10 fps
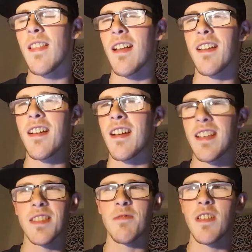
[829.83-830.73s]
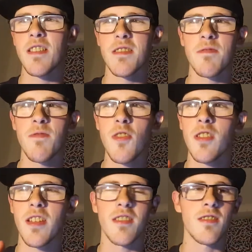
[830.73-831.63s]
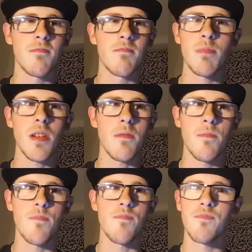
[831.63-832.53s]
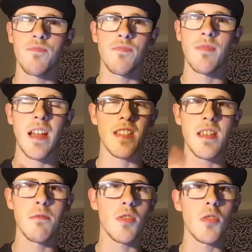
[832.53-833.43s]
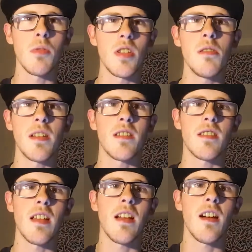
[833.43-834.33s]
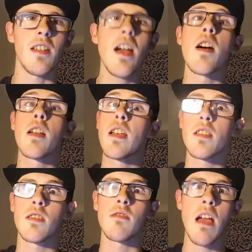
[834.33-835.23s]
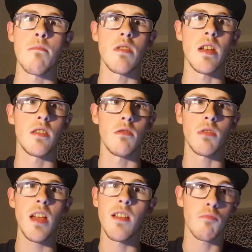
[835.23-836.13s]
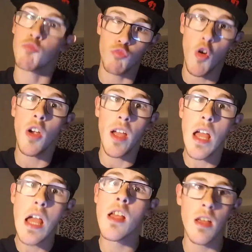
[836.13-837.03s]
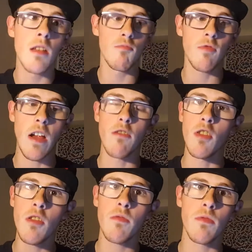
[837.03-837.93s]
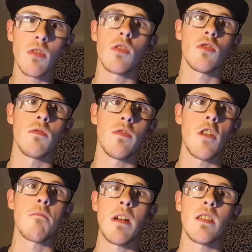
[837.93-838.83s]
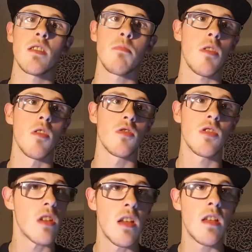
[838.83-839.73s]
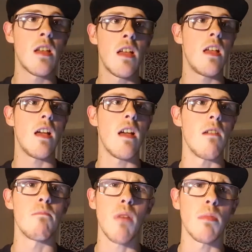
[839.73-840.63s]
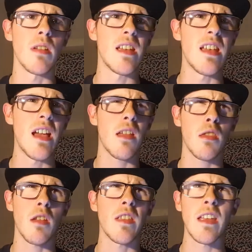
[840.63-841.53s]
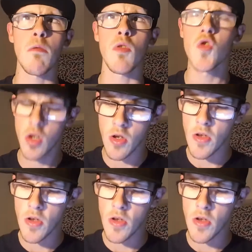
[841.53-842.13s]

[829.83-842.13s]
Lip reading: Like, it's funny, but I see what they were doing. It's like, oh yeah, here's NBA 2K. Okay, fair enough. We've got some third-party sports. Probably EA, I think it was.